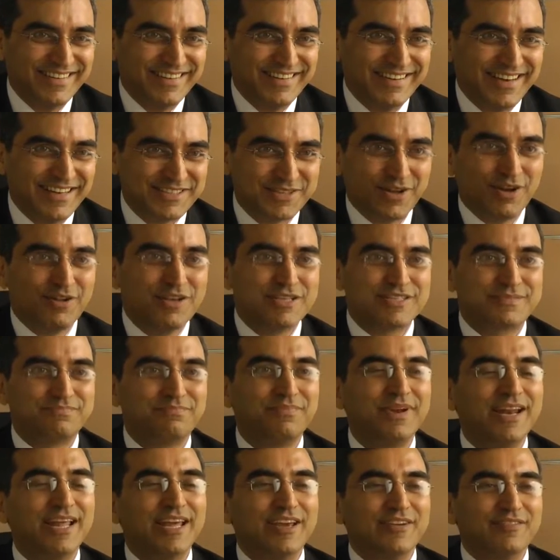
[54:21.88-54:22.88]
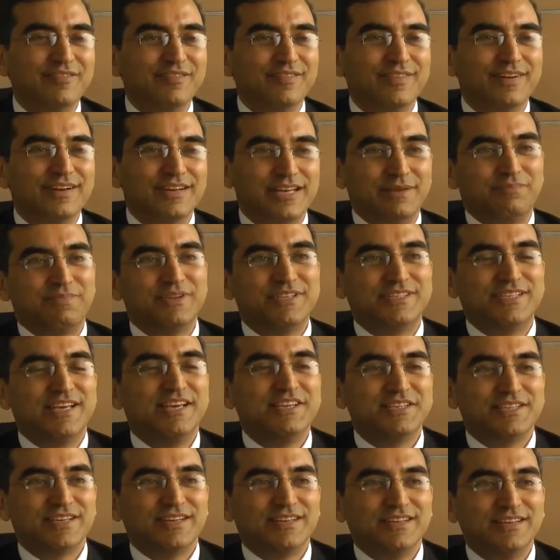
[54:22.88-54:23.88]
As I always believe,
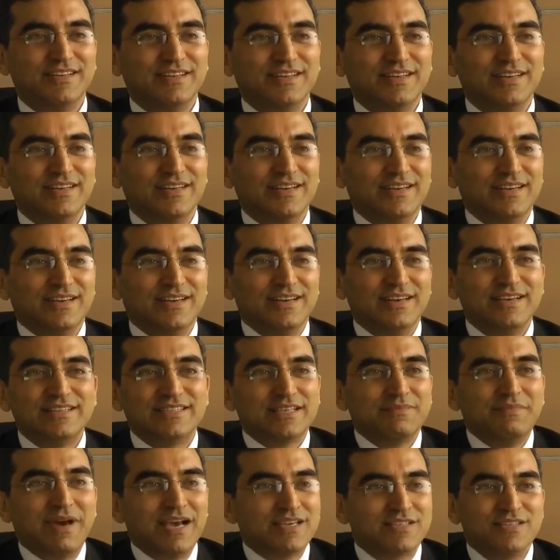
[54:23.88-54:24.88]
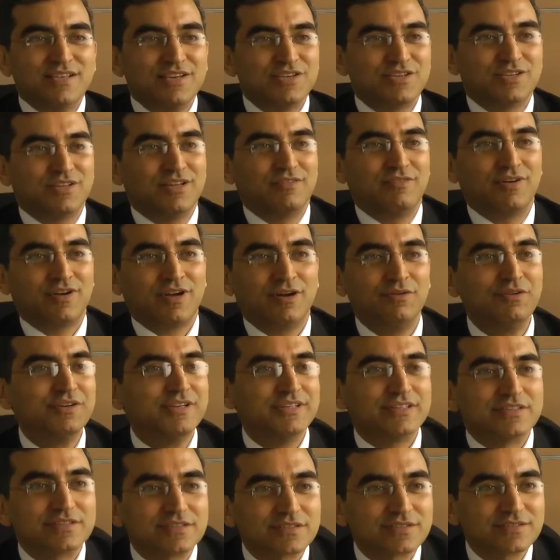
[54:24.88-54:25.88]
depreciation is imagination of
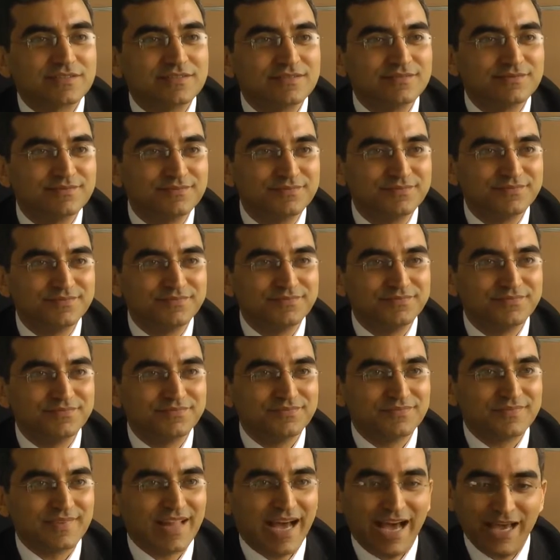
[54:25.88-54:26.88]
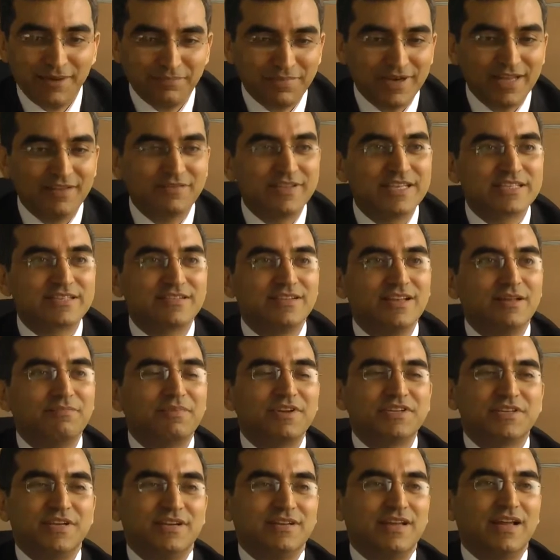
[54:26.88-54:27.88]
accountants. I believe this will
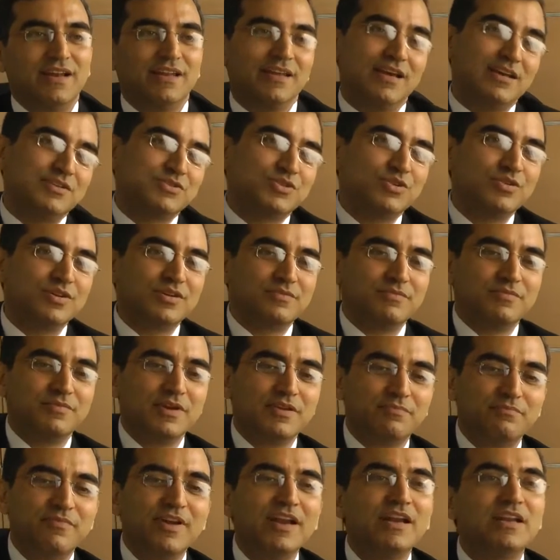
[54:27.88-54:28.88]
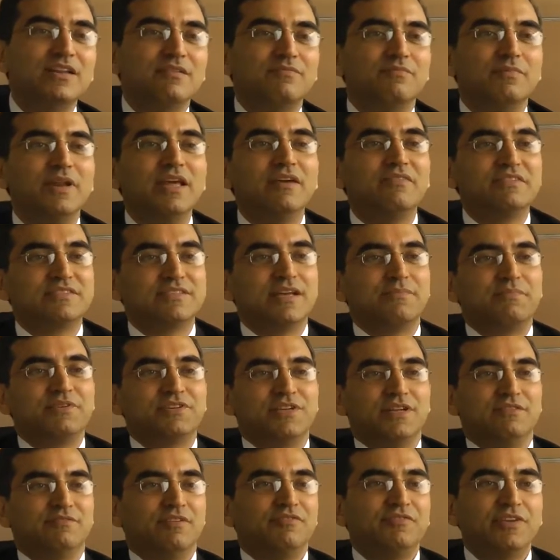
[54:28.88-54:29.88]
depreciate in 10 years. You believe it's
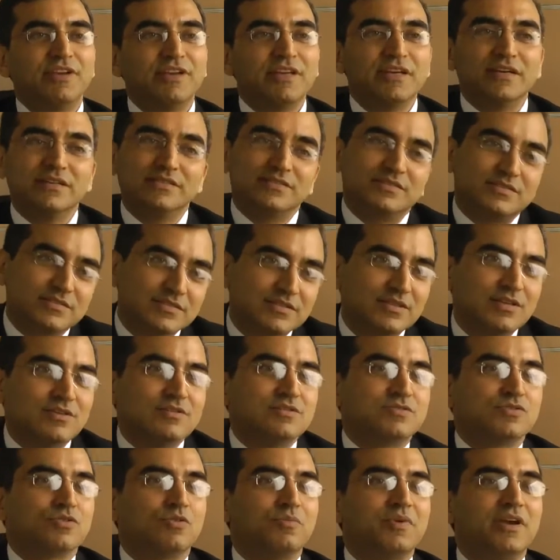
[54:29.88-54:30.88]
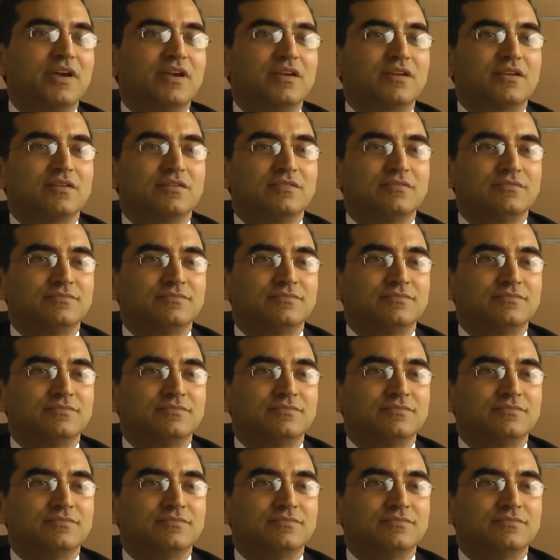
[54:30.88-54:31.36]
depreciate in 15 years. So be it.